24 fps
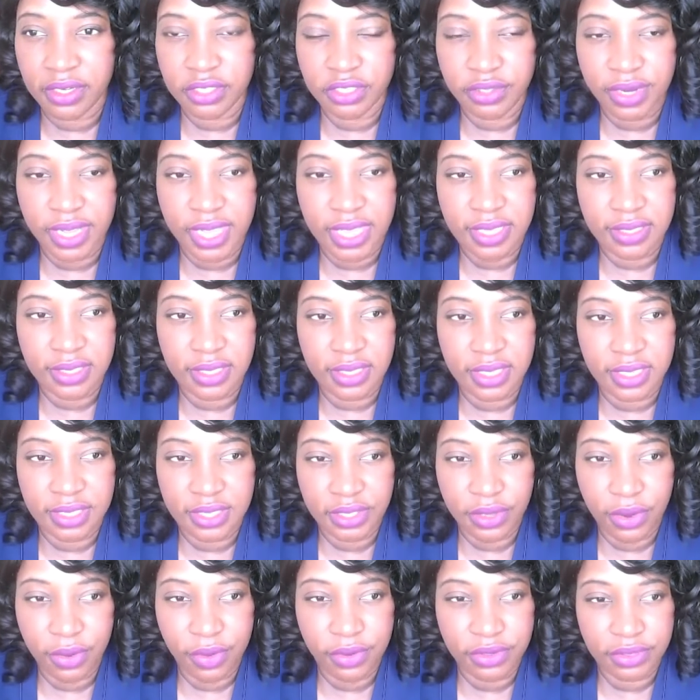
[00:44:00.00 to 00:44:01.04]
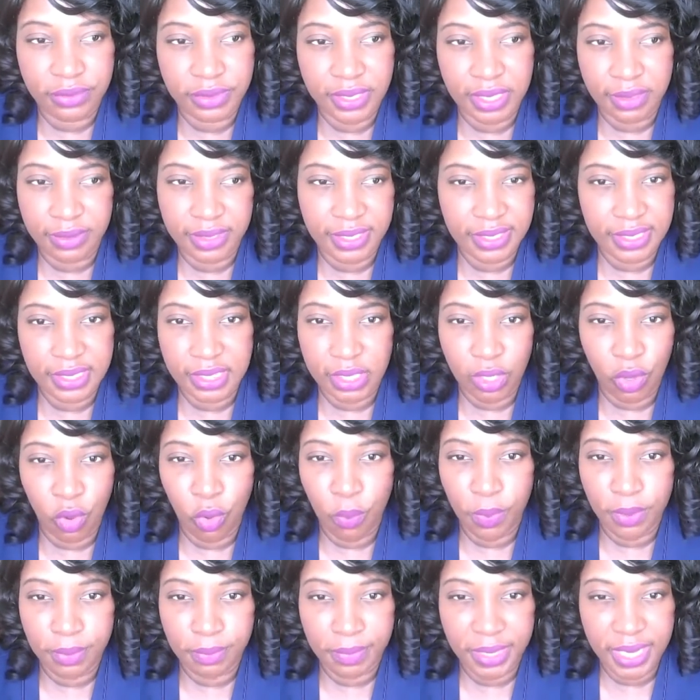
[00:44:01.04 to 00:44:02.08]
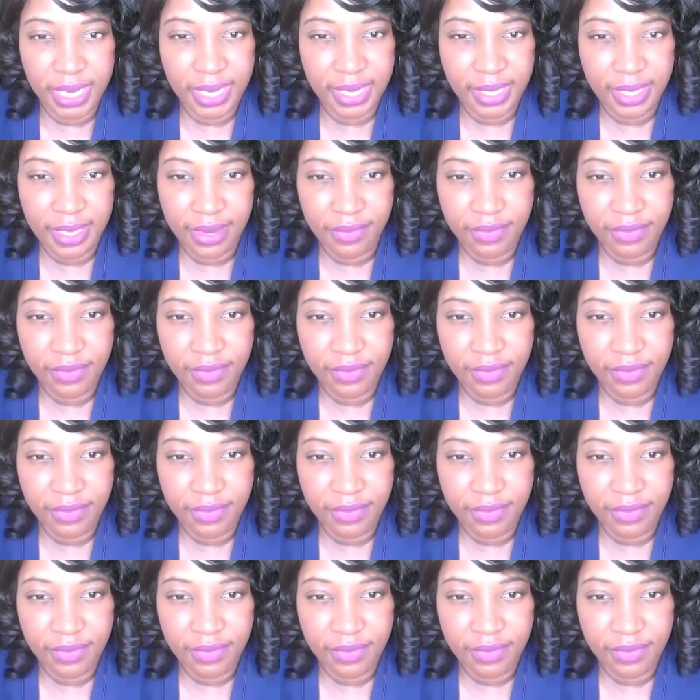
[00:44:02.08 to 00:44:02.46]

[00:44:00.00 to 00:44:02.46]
tries to discourage him, tell him this is an open meeting,